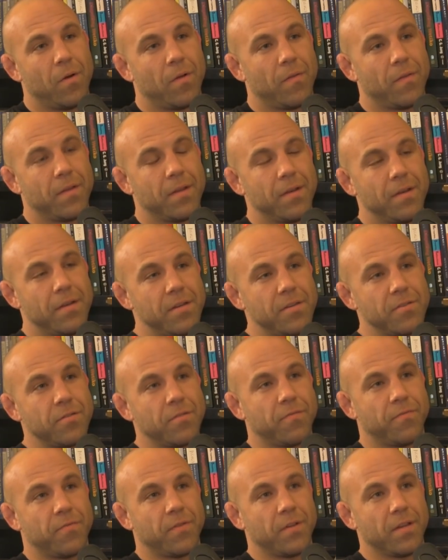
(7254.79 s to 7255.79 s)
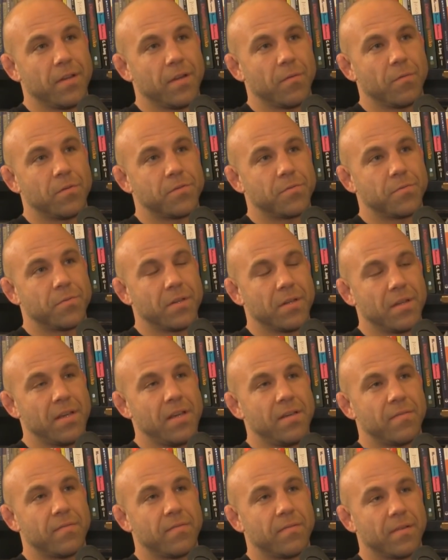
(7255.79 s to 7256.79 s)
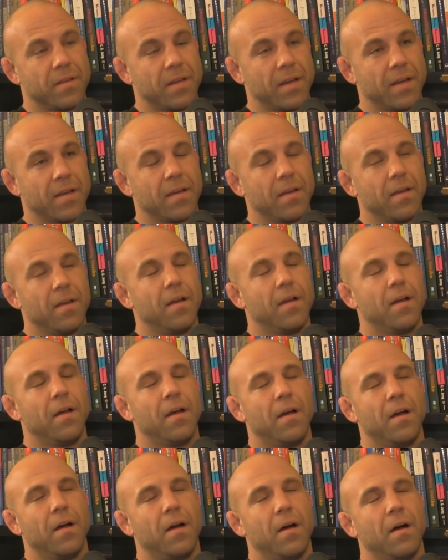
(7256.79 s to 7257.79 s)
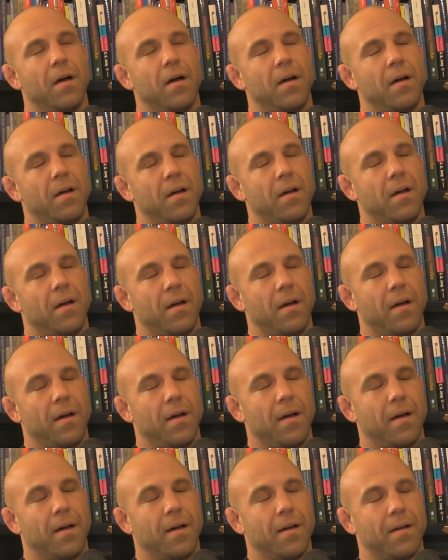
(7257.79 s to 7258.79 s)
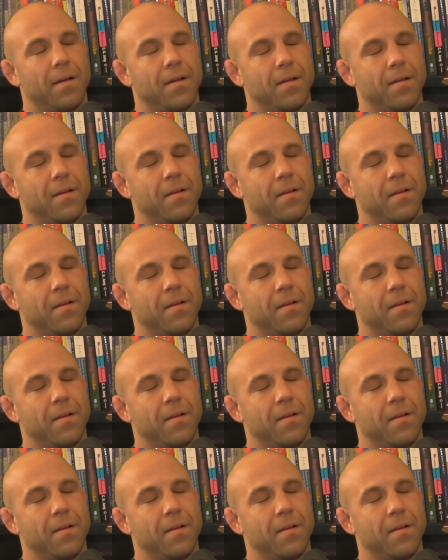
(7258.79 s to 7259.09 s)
Well, the initial feeling was relief, like, oh,